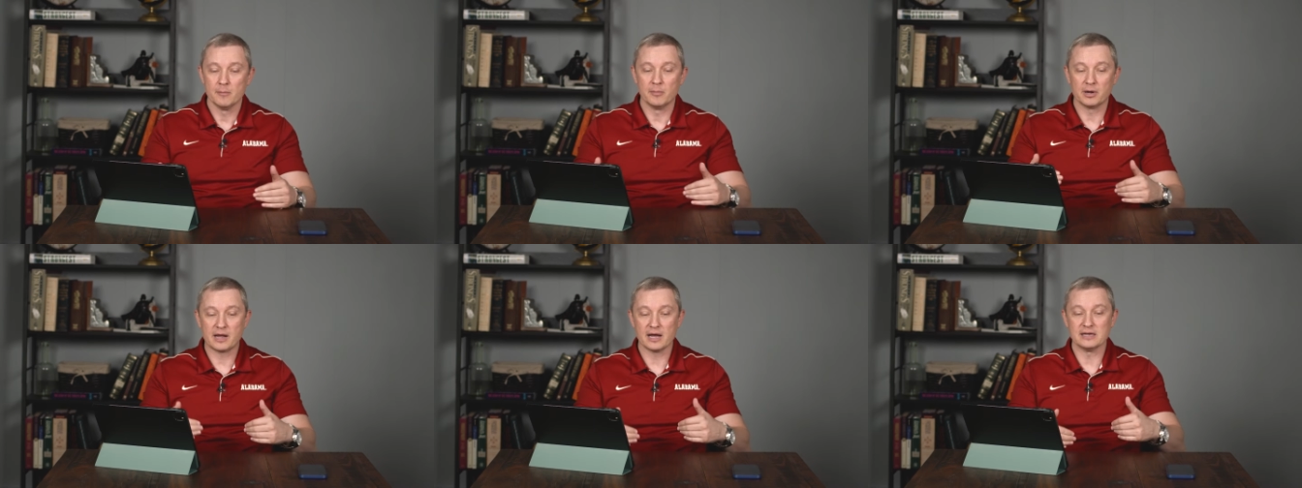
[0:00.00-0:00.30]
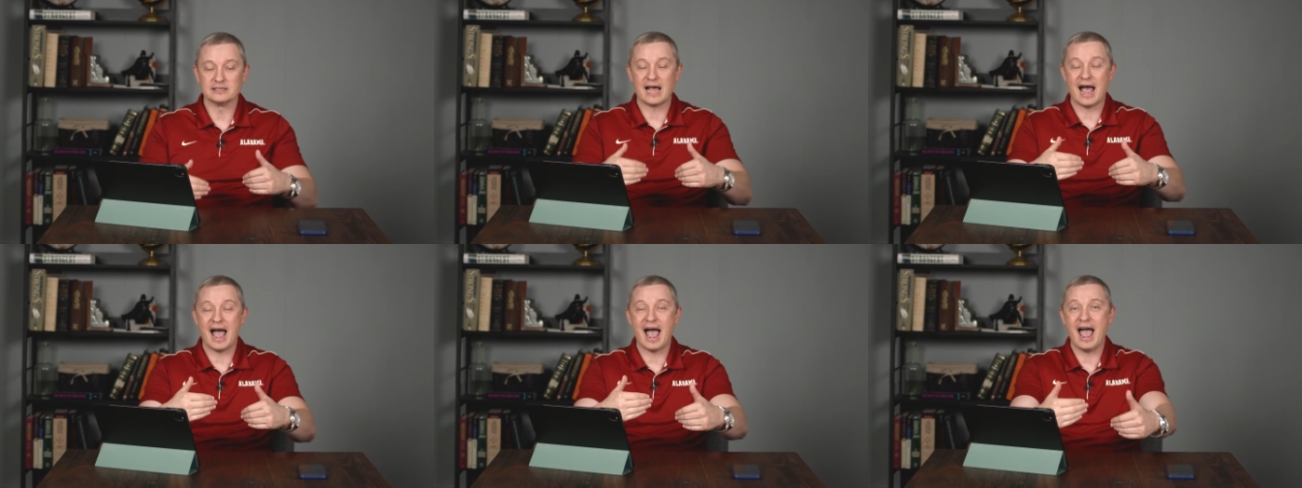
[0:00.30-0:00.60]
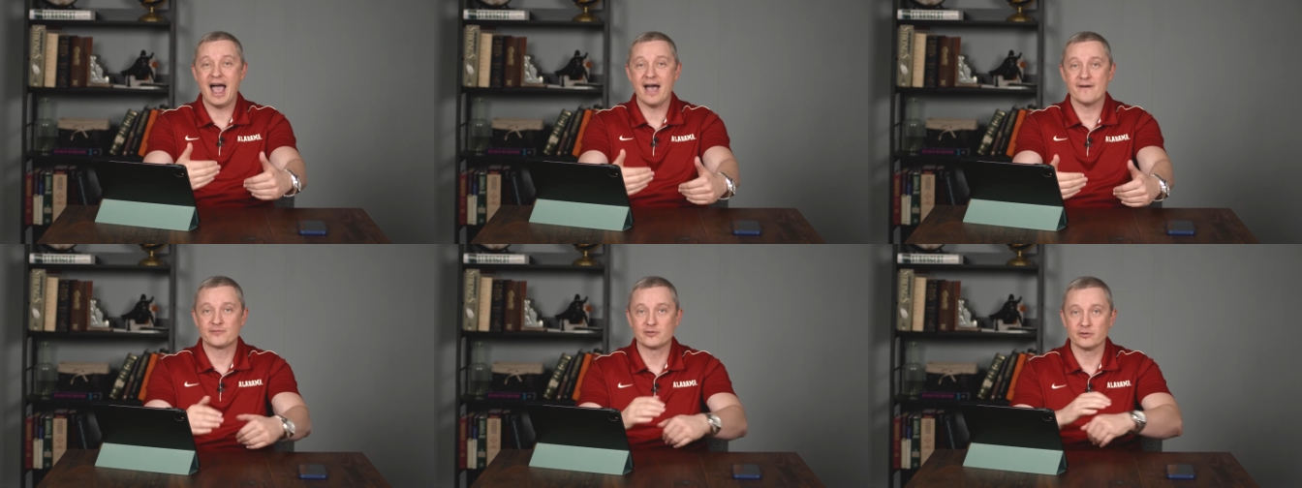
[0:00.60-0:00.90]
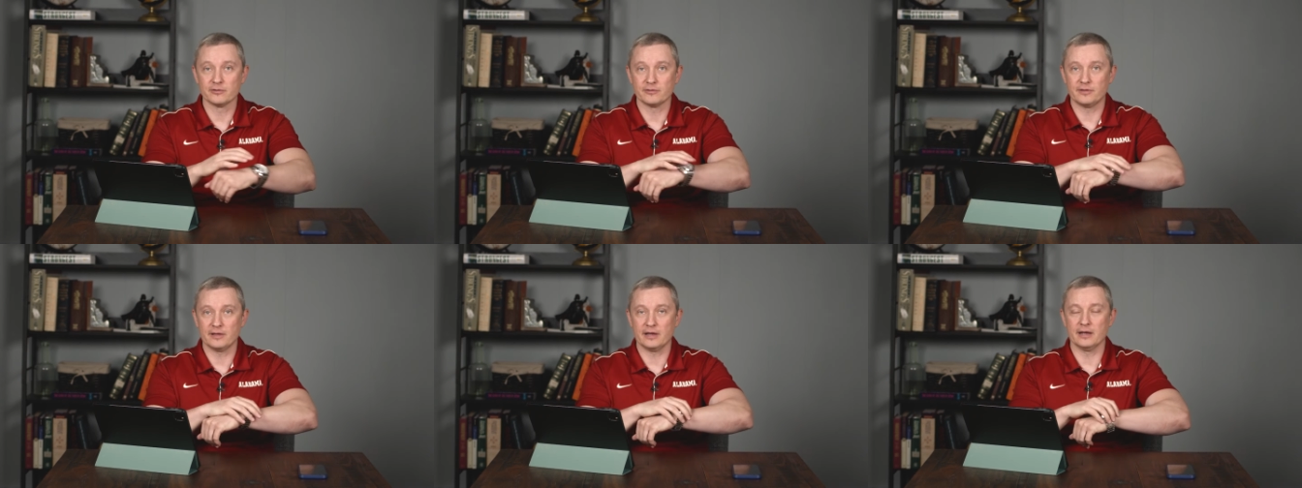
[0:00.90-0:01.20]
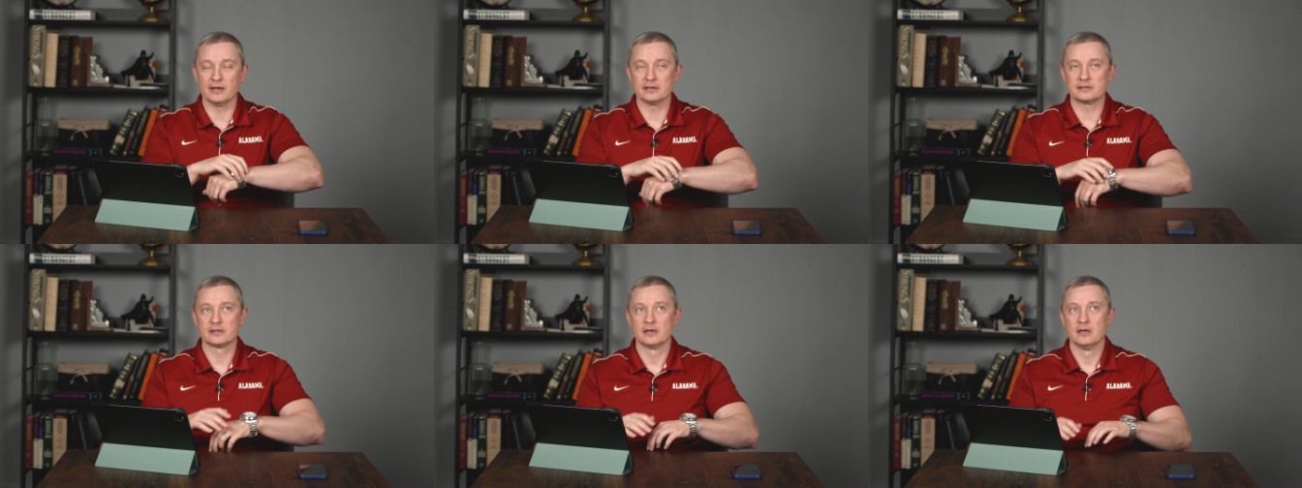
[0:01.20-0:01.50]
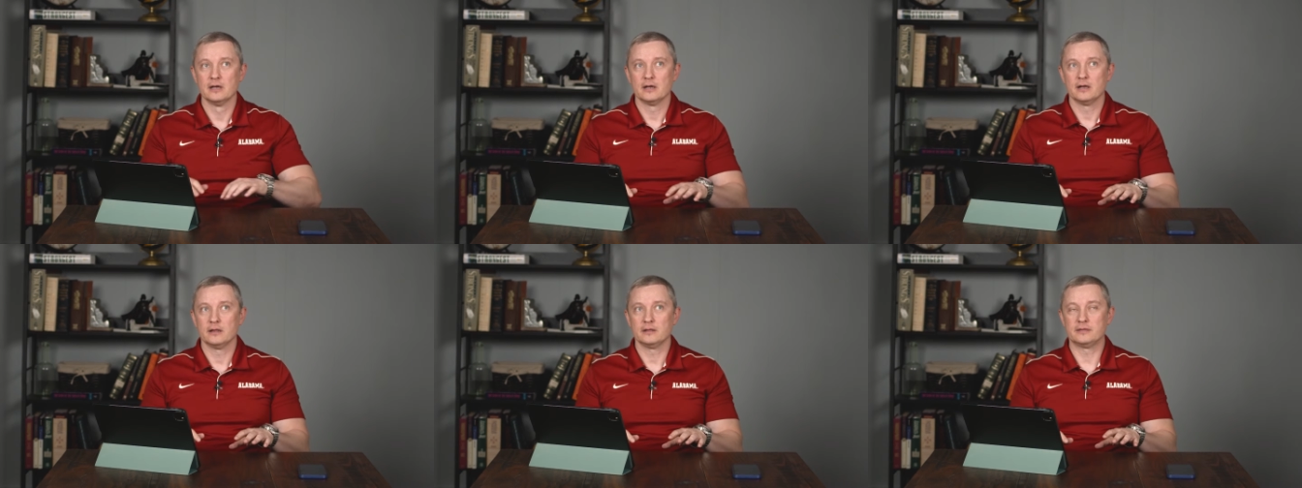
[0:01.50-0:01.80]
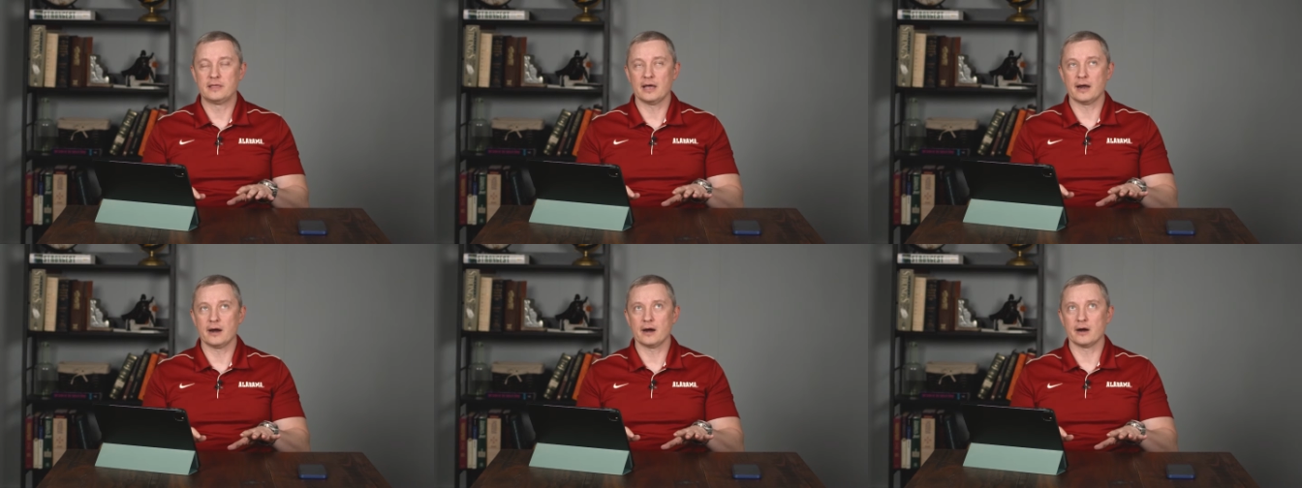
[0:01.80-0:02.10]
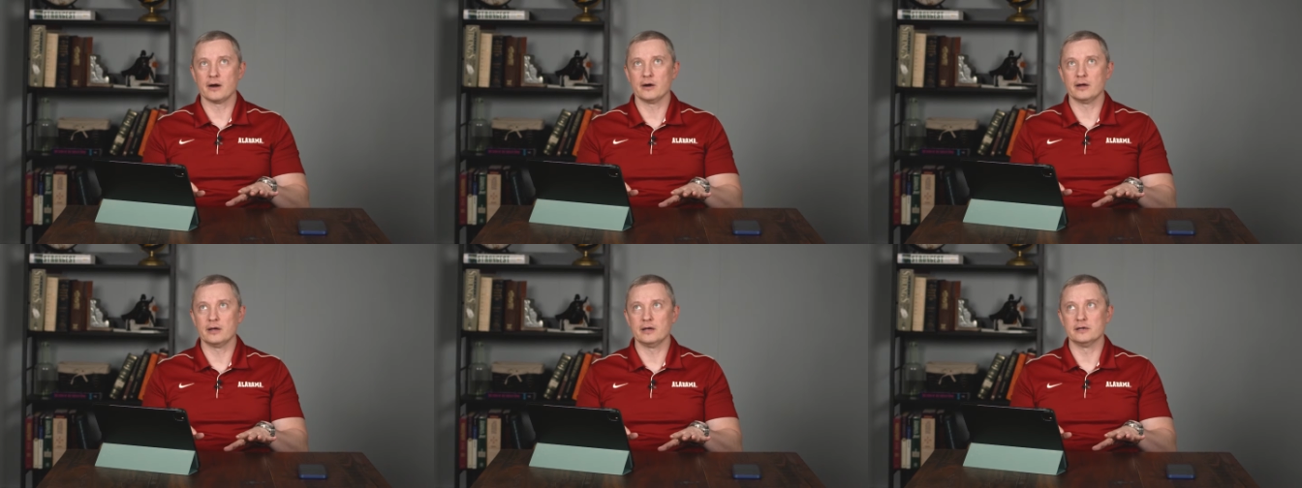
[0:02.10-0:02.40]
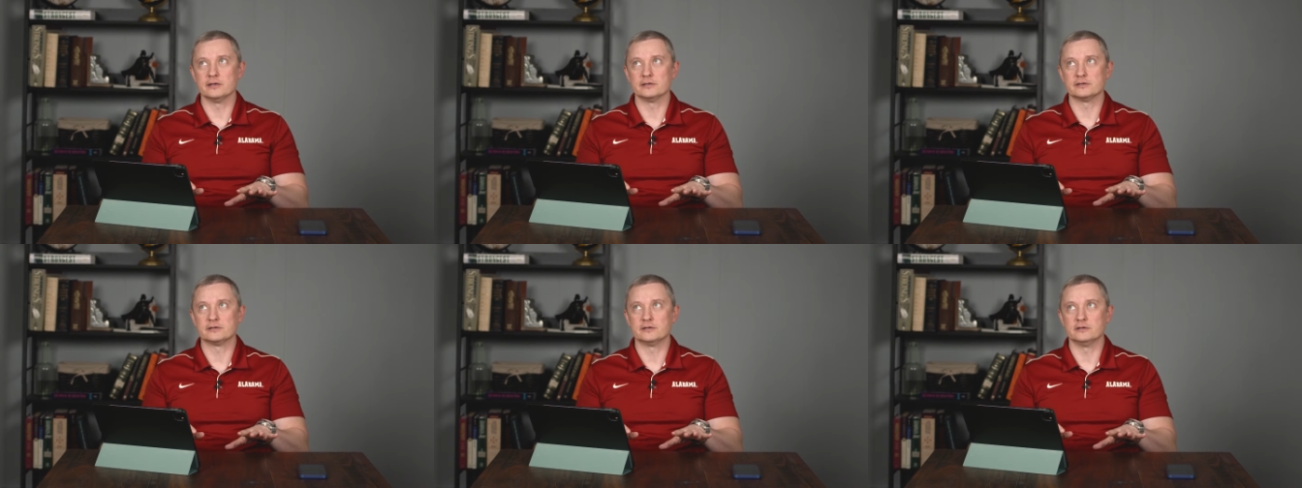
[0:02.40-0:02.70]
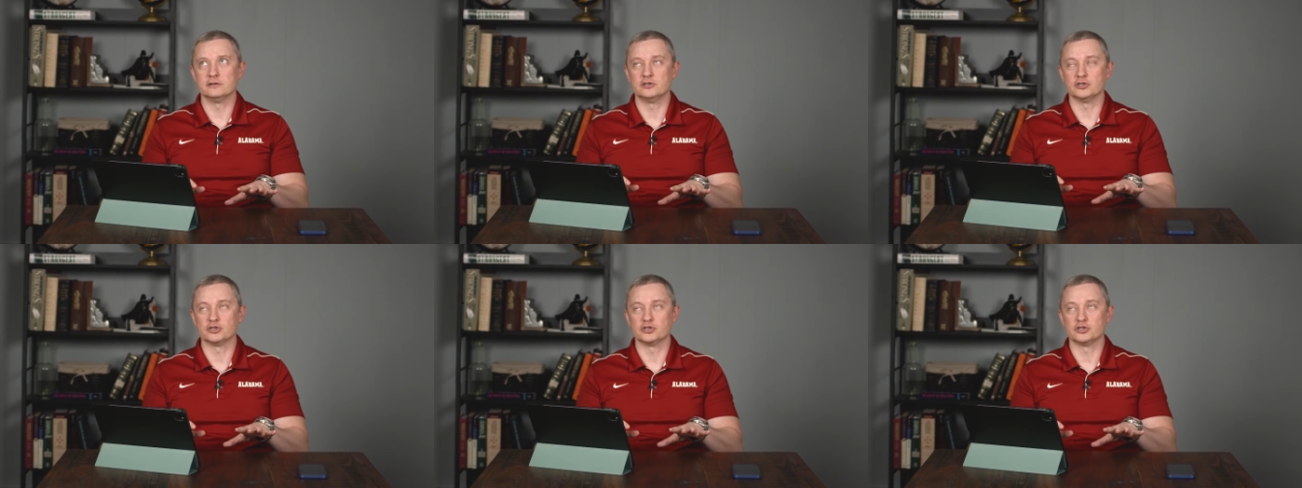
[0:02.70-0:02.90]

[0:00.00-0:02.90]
because after this there is